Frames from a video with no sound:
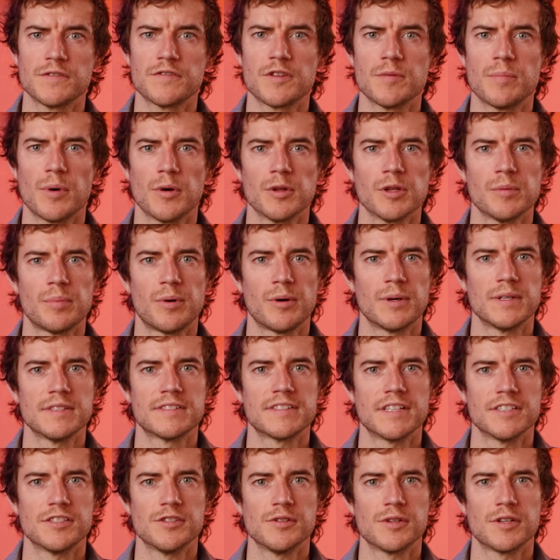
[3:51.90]
of the bullet points
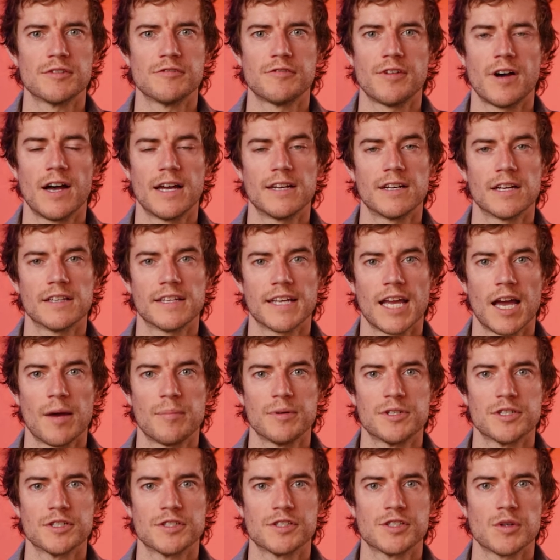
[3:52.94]
that you can find on the
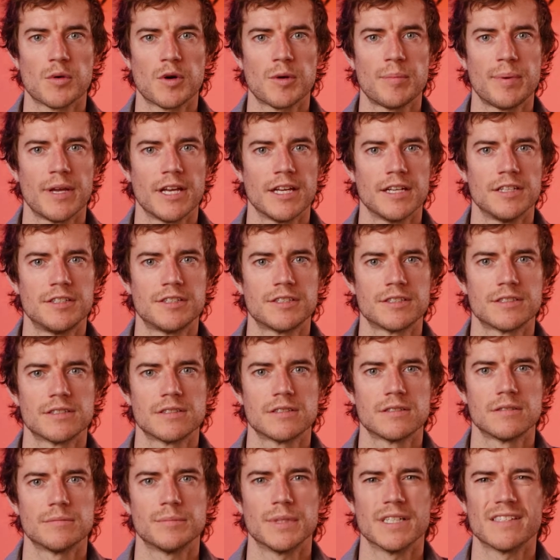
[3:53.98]
Aputure store page,
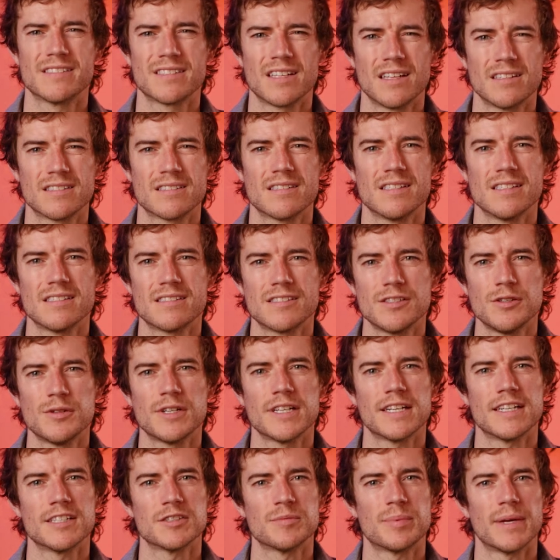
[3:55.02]
but since this
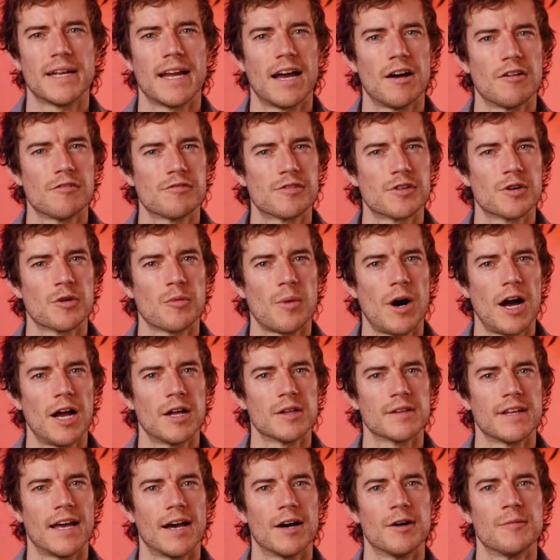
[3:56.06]
unit has been out for a
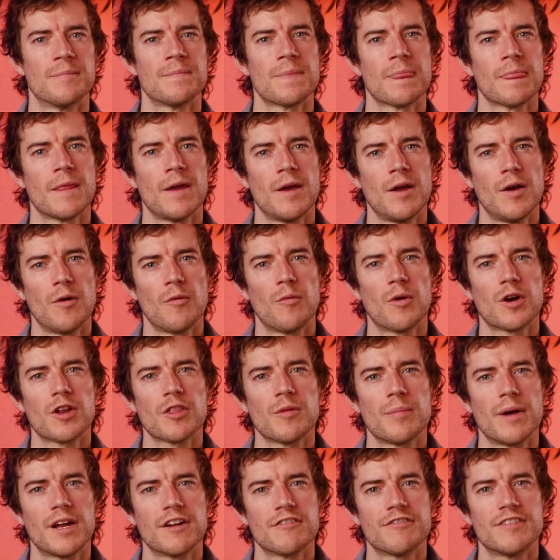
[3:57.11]
while now, what are
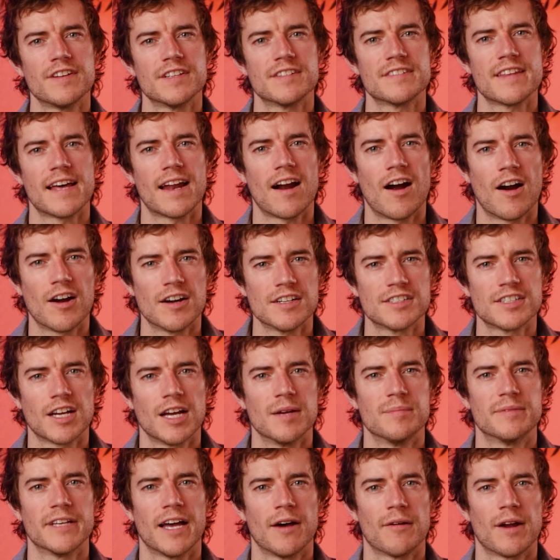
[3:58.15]
the benefits that aren't
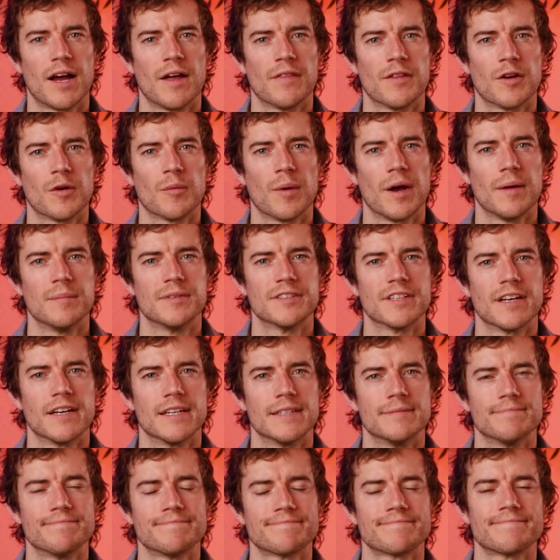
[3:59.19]
typed out on their website?